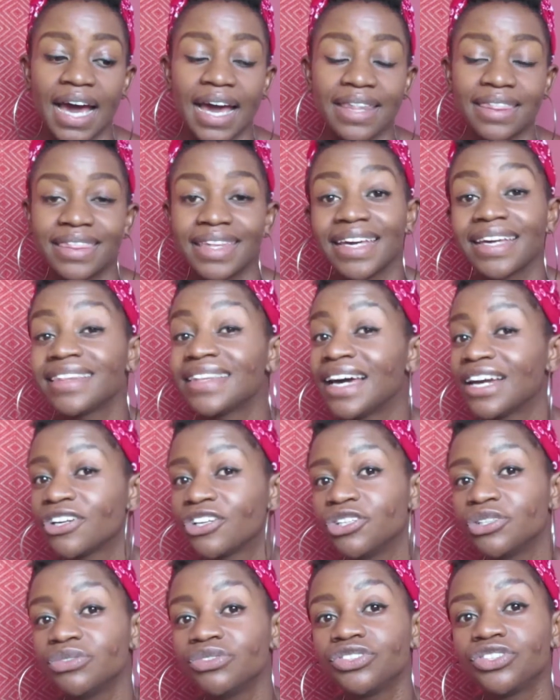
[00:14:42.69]
I think
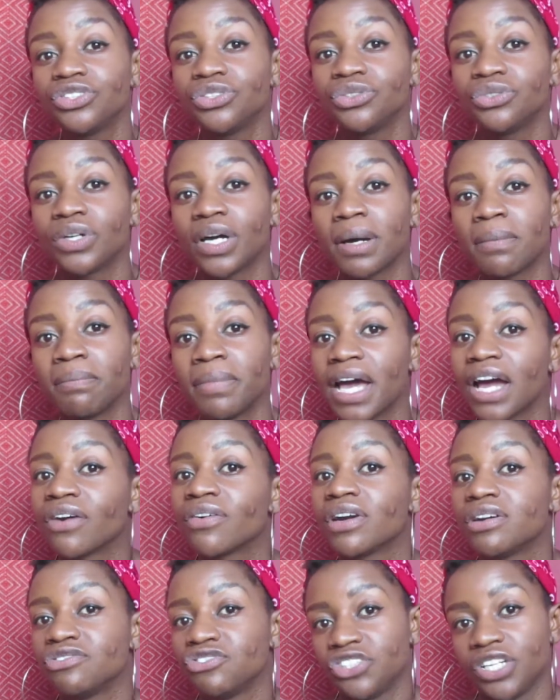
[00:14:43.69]
that goes to a
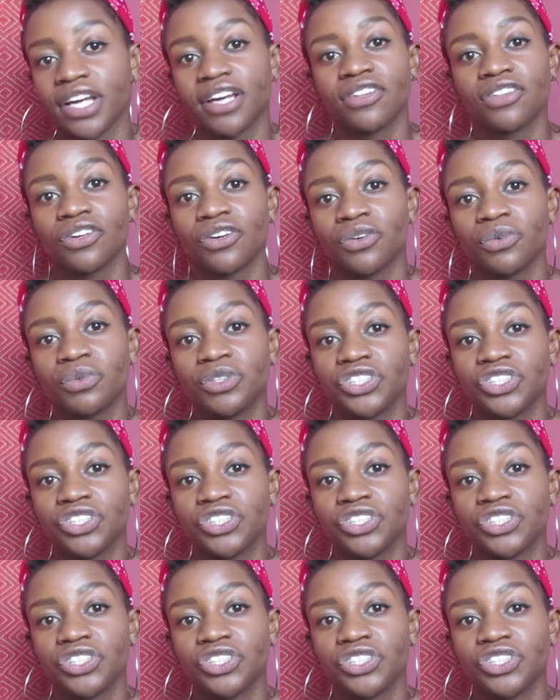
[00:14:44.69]
background check though,